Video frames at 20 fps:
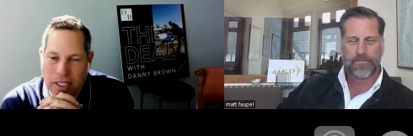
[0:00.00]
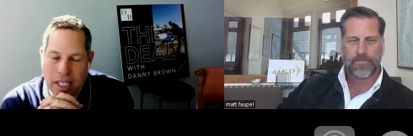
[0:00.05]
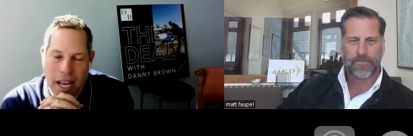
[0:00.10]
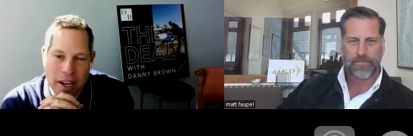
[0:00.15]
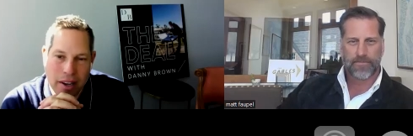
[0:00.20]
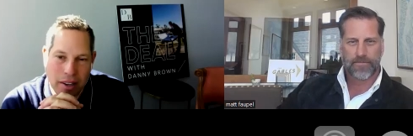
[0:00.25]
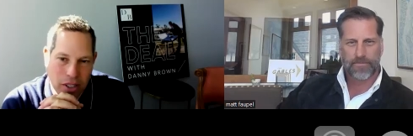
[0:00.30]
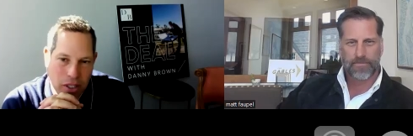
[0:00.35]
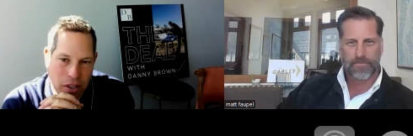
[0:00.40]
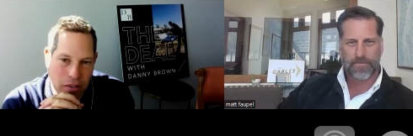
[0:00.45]

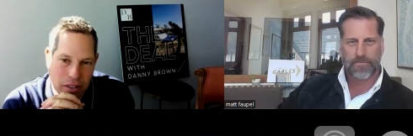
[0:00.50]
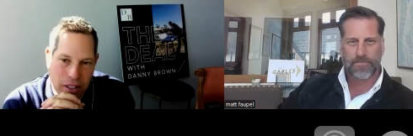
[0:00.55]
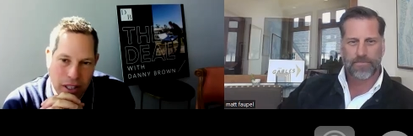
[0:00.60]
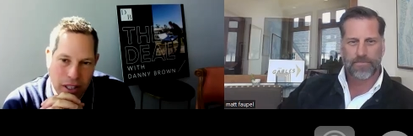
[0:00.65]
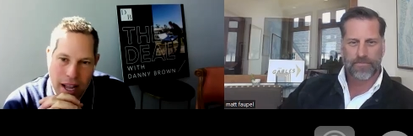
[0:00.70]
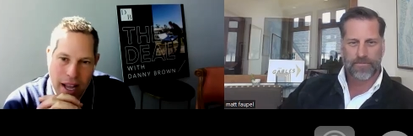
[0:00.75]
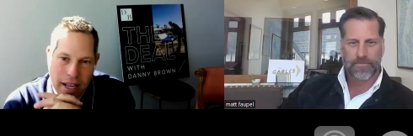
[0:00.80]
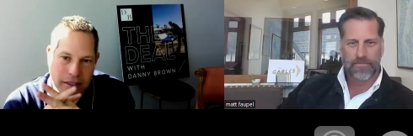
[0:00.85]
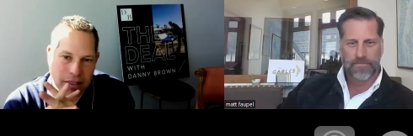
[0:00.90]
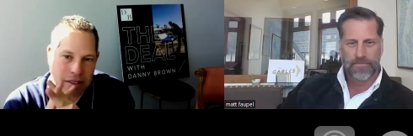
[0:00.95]
Speaker 1: sales over the
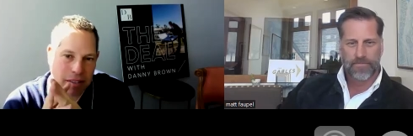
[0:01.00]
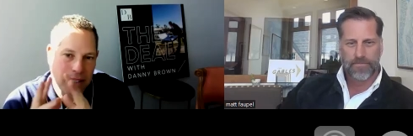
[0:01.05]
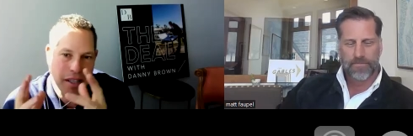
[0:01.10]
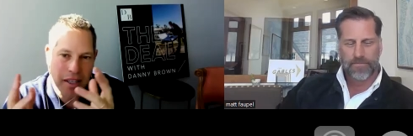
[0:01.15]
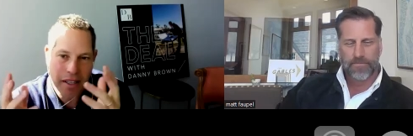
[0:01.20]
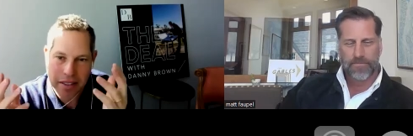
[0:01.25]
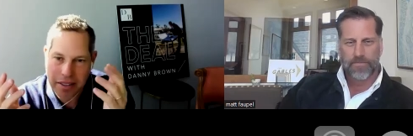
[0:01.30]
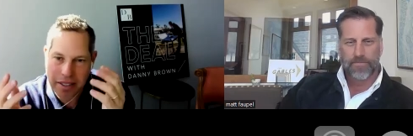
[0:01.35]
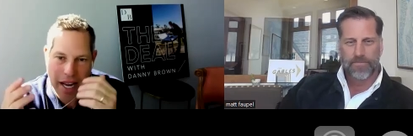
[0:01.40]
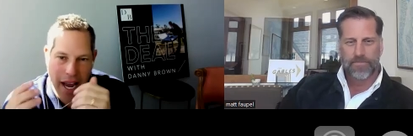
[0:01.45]
last
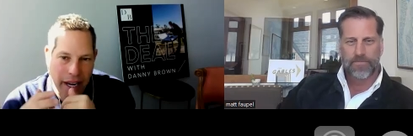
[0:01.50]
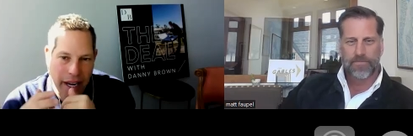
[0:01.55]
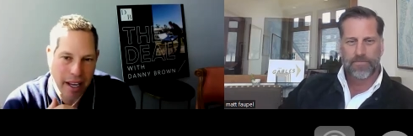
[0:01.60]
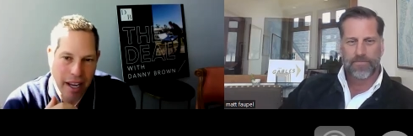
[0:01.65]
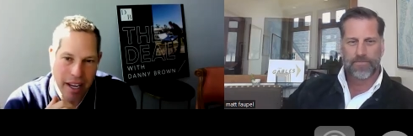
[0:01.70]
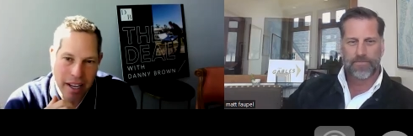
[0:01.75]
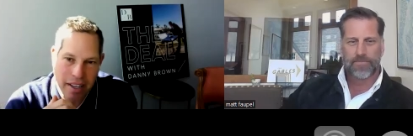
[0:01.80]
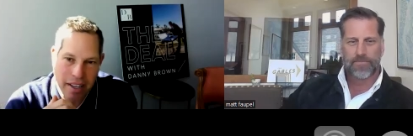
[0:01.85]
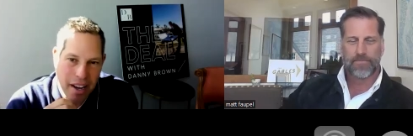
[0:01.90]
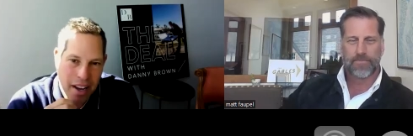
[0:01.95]

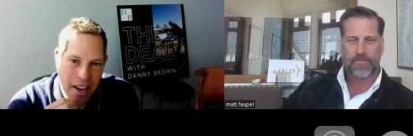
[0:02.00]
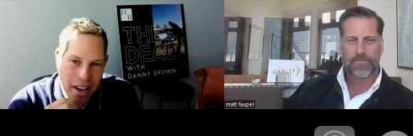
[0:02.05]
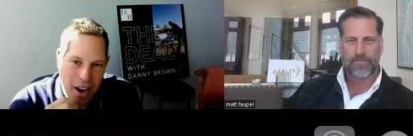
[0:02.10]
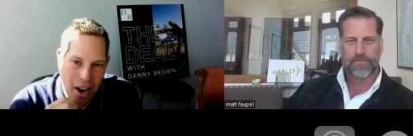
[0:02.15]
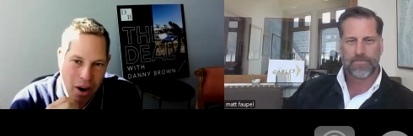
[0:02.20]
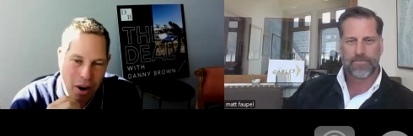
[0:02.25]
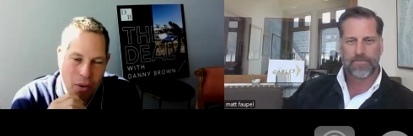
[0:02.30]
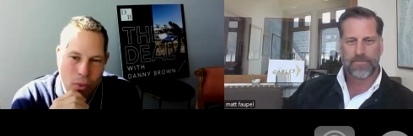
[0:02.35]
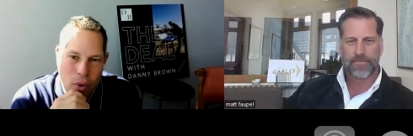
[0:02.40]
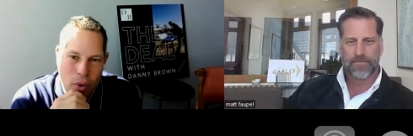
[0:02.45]
decade.
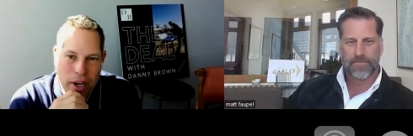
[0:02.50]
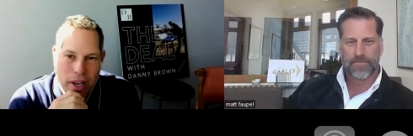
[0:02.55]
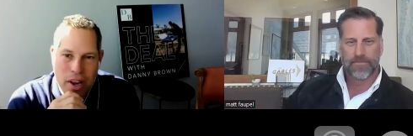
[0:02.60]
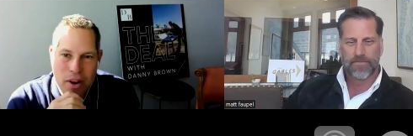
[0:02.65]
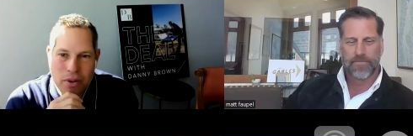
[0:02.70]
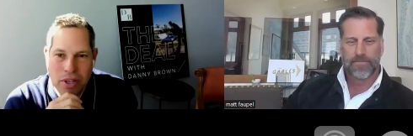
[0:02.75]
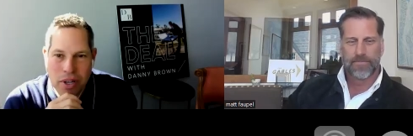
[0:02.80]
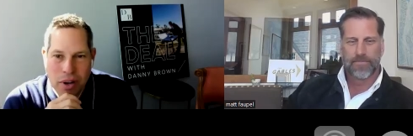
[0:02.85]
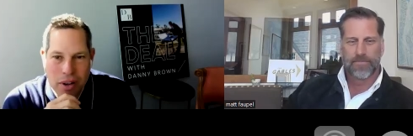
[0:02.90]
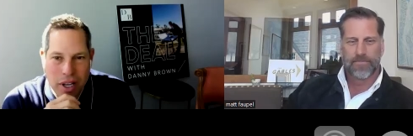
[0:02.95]
Uh, what
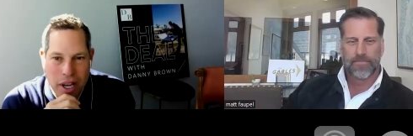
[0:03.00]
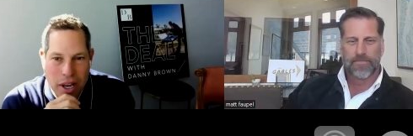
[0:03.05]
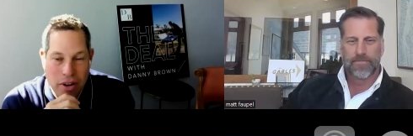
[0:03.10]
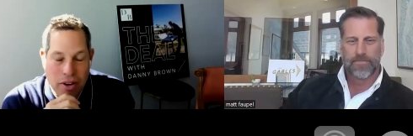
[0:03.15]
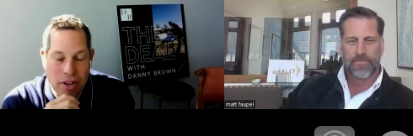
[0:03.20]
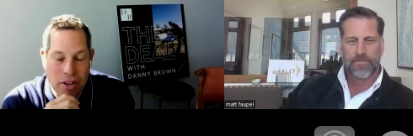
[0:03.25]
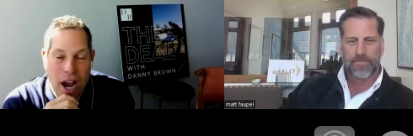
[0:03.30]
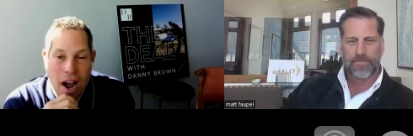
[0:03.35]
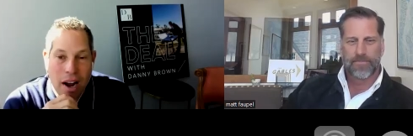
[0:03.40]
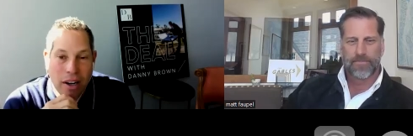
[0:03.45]
can you t- can
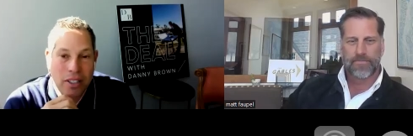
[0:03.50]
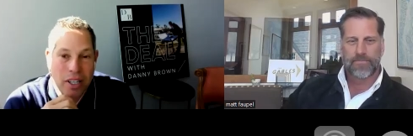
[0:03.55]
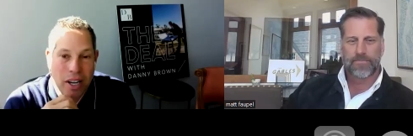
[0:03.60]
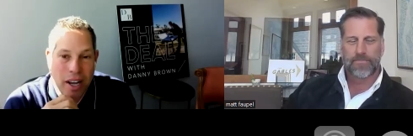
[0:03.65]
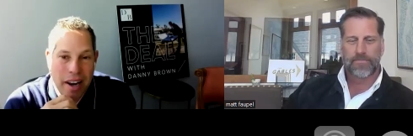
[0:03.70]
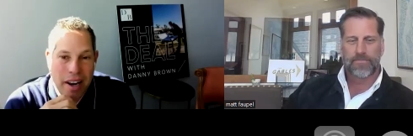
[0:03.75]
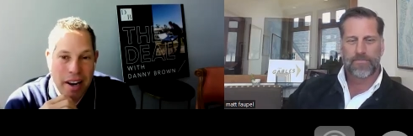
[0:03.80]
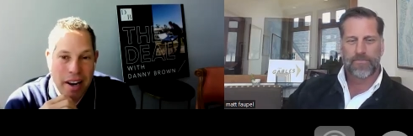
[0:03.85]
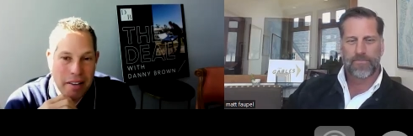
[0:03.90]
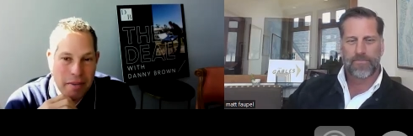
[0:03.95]
you talk
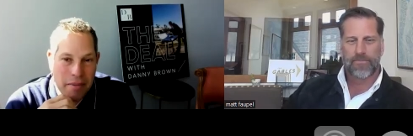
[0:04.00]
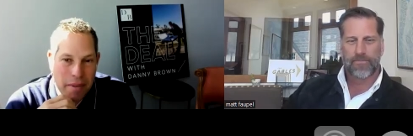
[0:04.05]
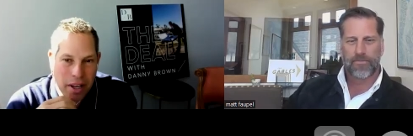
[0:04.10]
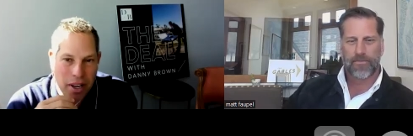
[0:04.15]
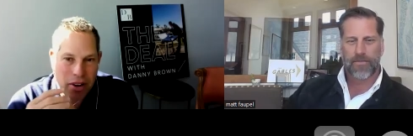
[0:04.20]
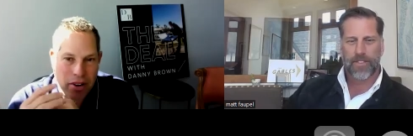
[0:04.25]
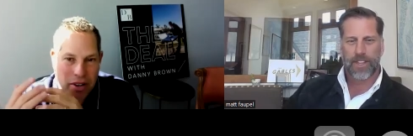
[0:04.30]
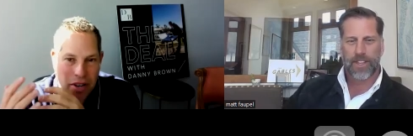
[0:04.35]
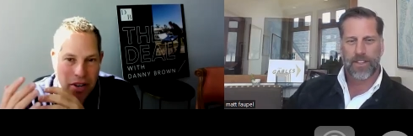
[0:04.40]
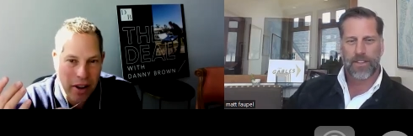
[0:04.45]
to any of?
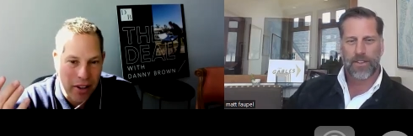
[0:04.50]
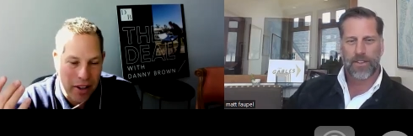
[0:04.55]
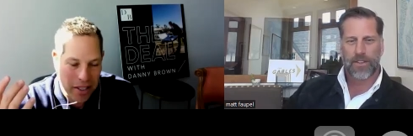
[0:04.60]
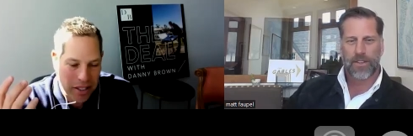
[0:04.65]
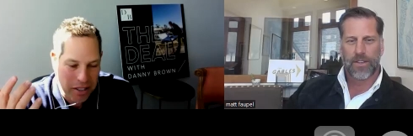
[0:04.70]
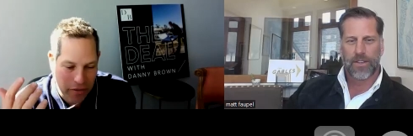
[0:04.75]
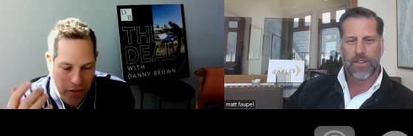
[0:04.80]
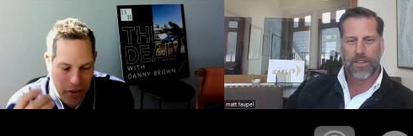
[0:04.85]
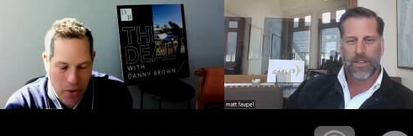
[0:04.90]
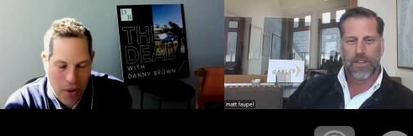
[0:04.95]
Can you tell
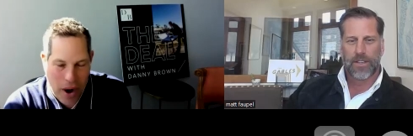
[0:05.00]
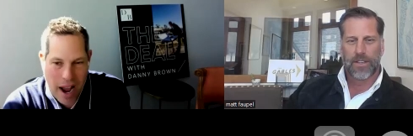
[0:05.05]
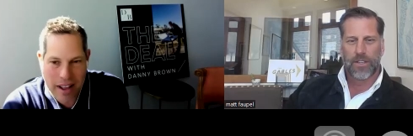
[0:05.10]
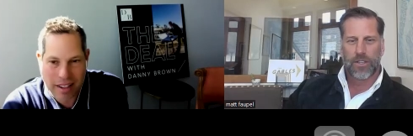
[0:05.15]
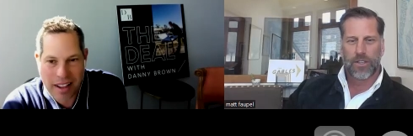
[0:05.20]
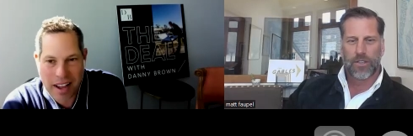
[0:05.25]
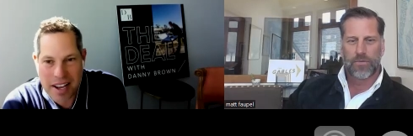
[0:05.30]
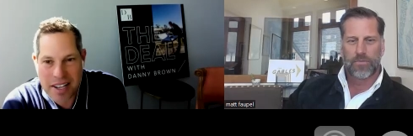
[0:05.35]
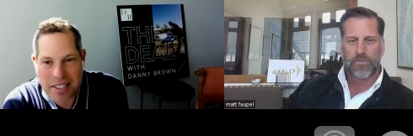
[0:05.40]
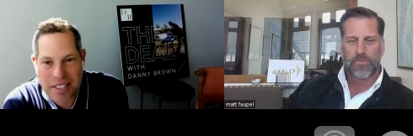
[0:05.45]
us a few
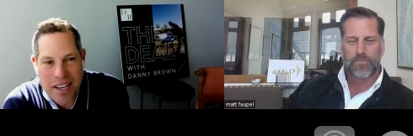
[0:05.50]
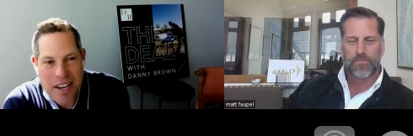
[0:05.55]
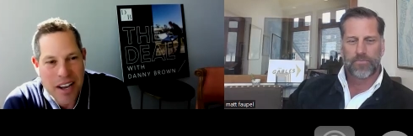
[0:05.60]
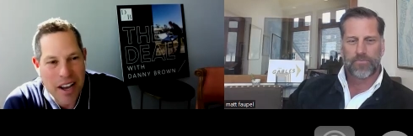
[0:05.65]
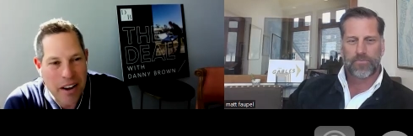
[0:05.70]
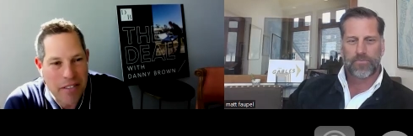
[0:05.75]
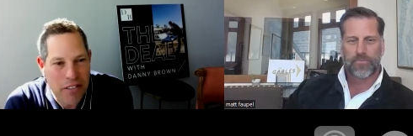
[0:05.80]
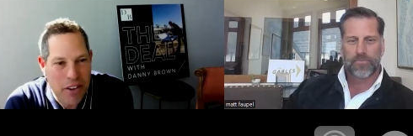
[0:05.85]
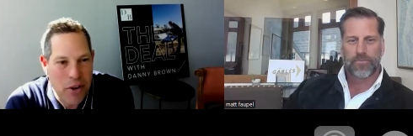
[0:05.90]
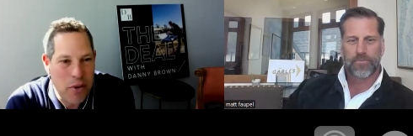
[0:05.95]
highlights,
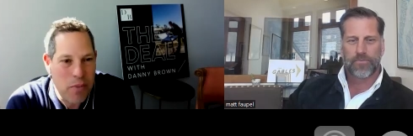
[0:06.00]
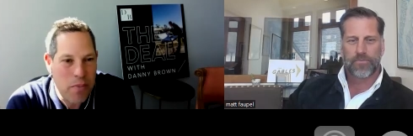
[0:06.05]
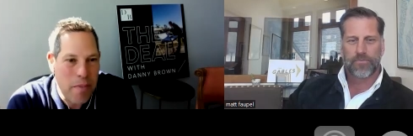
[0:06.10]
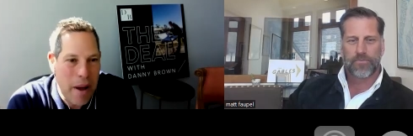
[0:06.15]
a few